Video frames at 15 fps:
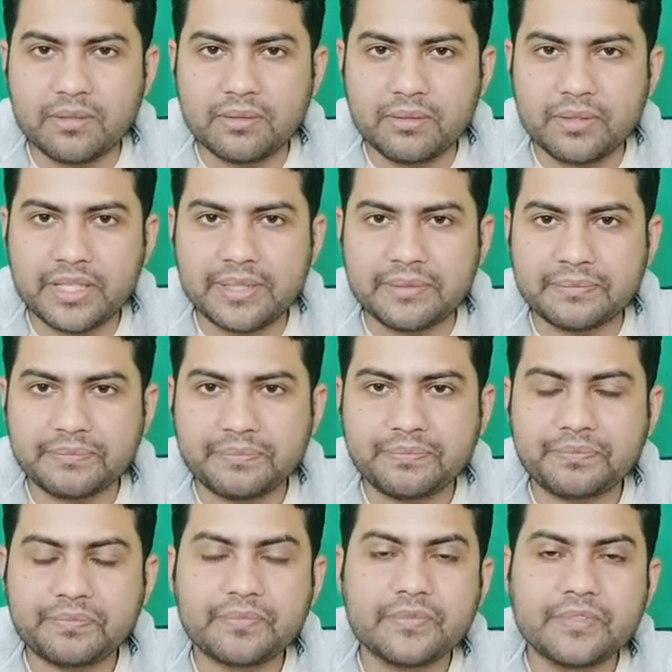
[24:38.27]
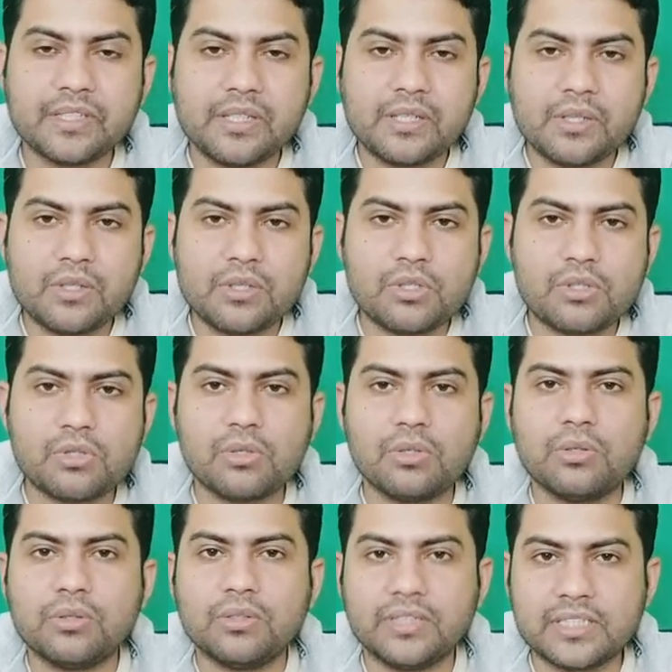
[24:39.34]
Okay,
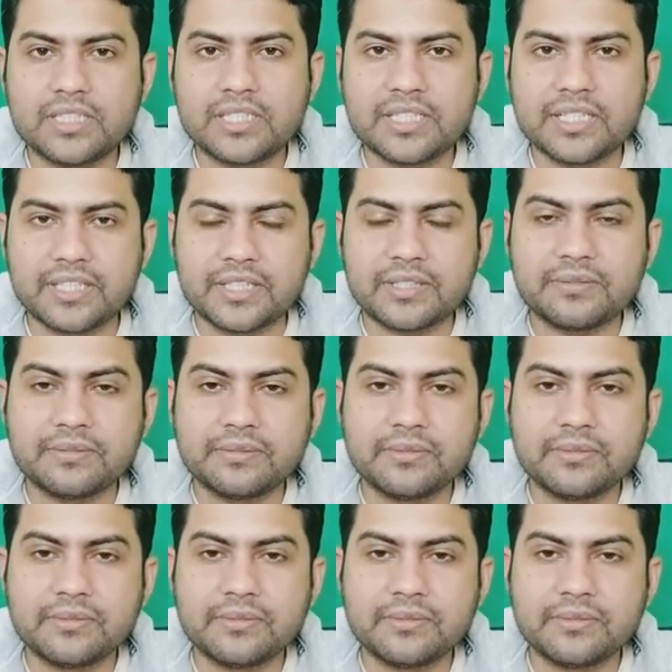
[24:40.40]
so this is it.